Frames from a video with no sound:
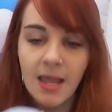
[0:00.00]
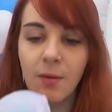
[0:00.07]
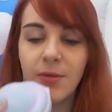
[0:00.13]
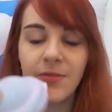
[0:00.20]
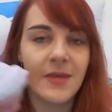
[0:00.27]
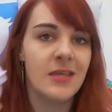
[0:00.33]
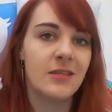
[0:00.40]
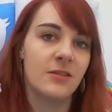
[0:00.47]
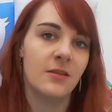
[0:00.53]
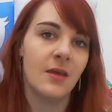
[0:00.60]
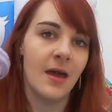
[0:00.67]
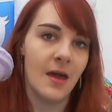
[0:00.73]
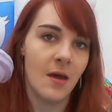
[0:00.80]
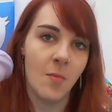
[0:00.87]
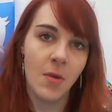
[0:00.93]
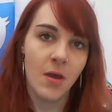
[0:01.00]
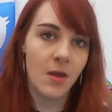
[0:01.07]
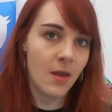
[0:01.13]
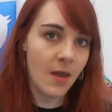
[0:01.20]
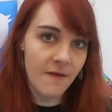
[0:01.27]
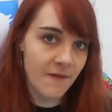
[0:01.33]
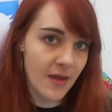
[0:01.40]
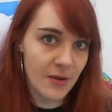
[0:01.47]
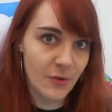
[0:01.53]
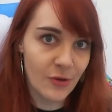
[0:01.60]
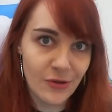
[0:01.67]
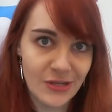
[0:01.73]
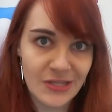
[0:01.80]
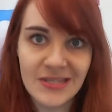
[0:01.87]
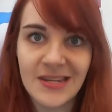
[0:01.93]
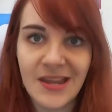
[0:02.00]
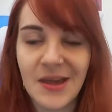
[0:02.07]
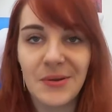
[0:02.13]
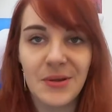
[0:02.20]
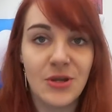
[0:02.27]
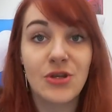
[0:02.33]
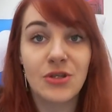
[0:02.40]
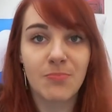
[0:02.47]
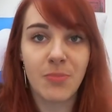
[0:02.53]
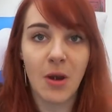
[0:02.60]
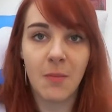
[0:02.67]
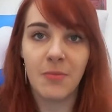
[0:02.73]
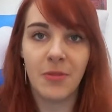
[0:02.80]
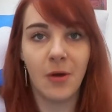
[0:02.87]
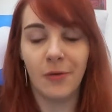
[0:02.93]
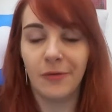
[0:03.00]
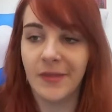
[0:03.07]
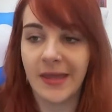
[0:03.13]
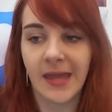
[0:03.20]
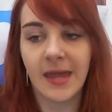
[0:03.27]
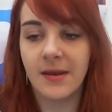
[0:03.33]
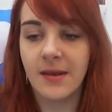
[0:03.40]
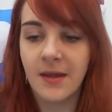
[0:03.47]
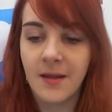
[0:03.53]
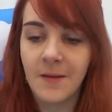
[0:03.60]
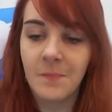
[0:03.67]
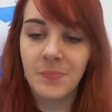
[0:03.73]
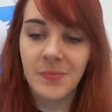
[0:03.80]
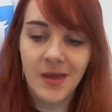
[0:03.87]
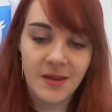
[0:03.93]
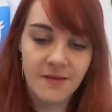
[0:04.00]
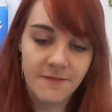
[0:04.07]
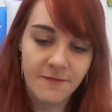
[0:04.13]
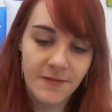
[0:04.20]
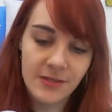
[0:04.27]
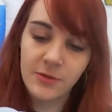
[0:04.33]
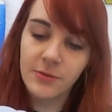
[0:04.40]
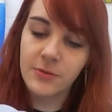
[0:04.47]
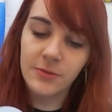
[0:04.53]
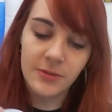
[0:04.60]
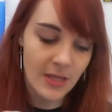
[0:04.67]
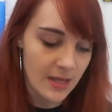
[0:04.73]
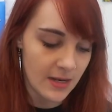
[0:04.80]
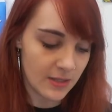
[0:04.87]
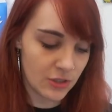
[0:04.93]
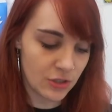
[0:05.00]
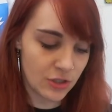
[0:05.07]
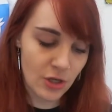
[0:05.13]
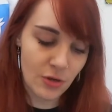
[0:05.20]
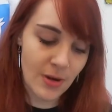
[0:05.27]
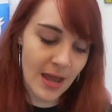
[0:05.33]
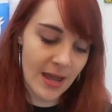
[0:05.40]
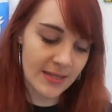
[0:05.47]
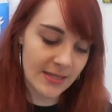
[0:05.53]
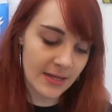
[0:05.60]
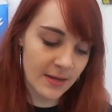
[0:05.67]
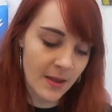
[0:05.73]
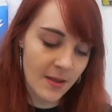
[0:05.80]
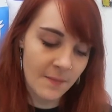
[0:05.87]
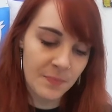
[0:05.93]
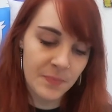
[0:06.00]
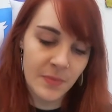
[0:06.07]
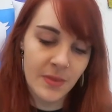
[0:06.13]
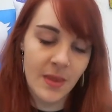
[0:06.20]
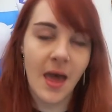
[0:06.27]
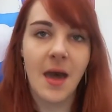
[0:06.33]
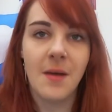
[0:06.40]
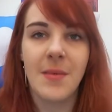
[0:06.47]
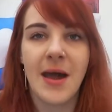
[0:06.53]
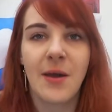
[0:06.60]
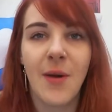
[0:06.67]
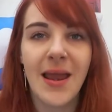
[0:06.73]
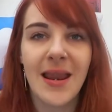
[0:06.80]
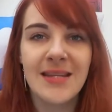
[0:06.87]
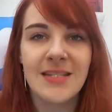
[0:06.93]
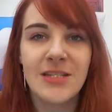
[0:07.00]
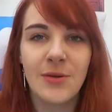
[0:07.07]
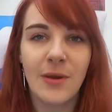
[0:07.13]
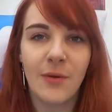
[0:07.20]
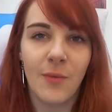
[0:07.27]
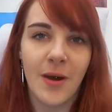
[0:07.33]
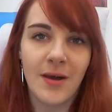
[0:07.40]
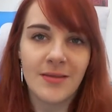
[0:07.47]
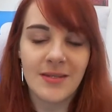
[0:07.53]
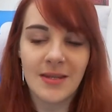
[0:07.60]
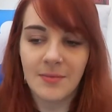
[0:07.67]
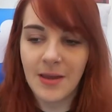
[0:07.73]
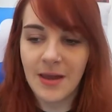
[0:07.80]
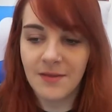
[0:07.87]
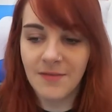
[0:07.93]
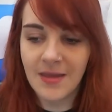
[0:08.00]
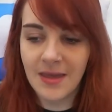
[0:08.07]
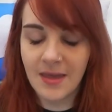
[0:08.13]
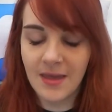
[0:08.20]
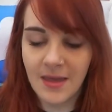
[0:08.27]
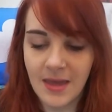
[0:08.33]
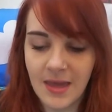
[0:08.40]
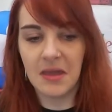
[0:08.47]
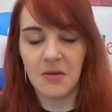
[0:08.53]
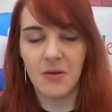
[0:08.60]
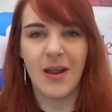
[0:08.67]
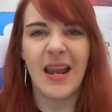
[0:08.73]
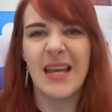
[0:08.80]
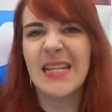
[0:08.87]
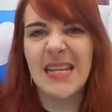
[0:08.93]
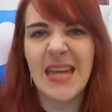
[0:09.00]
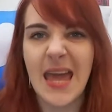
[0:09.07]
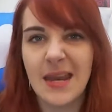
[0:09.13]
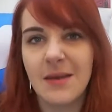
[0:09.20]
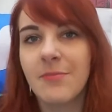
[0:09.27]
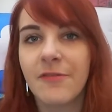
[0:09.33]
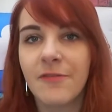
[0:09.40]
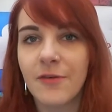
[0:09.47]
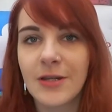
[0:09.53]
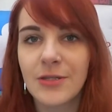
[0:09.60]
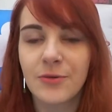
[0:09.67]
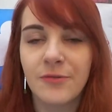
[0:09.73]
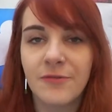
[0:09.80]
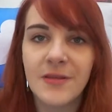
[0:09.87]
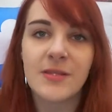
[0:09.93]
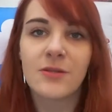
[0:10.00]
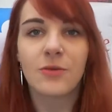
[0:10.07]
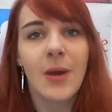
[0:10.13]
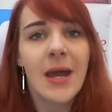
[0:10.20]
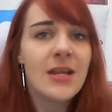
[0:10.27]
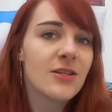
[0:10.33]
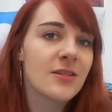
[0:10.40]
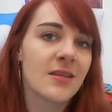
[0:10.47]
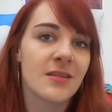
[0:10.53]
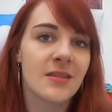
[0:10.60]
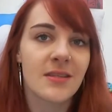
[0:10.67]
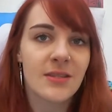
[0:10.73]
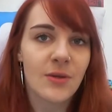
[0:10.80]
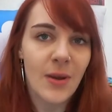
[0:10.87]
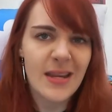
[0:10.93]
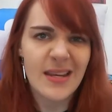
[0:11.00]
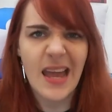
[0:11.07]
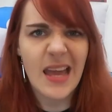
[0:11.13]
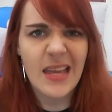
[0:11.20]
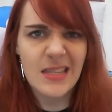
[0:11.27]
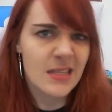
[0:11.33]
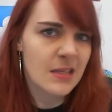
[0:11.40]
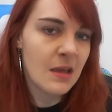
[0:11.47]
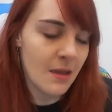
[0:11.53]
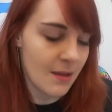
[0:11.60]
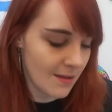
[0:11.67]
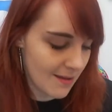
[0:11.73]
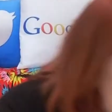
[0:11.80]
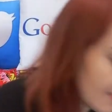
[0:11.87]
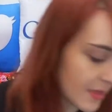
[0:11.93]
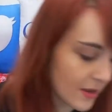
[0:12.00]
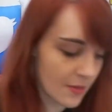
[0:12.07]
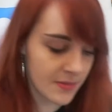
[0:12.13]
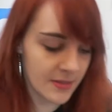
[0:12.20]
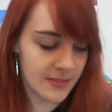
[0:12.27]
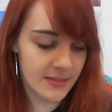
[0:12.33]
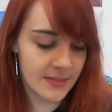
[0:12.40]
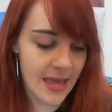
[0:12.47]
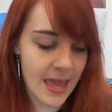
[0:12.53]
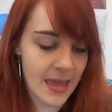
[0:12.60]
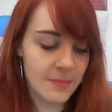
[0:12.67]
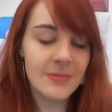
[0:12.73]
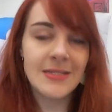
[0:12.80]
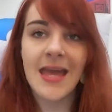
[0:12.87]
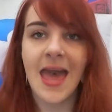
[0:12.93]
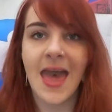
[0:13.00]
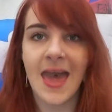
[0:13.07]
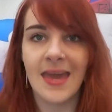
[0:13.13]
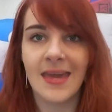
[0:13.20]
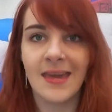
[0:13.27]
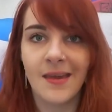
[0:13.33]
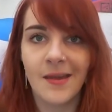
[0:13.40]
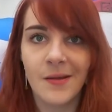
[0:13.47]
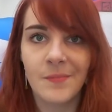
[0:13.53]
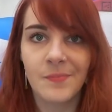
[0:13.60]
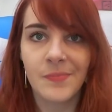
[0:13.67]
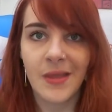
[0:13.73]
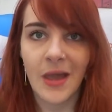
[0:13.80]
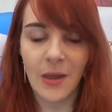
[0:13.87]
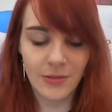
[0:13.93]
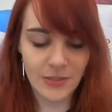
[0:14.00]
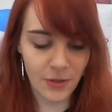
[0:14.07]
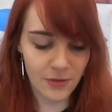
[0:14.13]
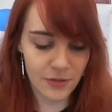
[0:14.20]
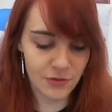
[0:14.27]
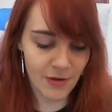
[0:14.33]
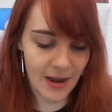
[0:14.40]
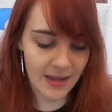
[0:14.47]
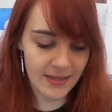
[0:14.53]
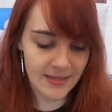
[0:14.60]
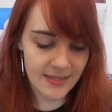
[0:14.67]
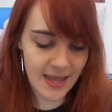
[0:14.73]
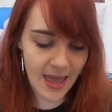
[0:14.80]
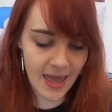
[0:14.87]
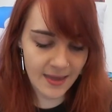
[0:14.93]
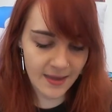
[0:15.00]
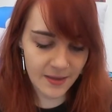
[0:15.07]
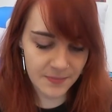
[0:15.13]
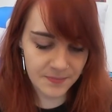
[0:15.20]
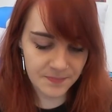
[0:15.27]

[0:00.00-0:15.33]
So yeah, with these, anyone who doesn't know, you just plop the whole thing in and it fizzles, and it's so nice. And I quite like to do it whilst I'm I like to get in before it's all fizzled away, just because it's quite nice. And then on the same day, I also got the Dragon's Egg,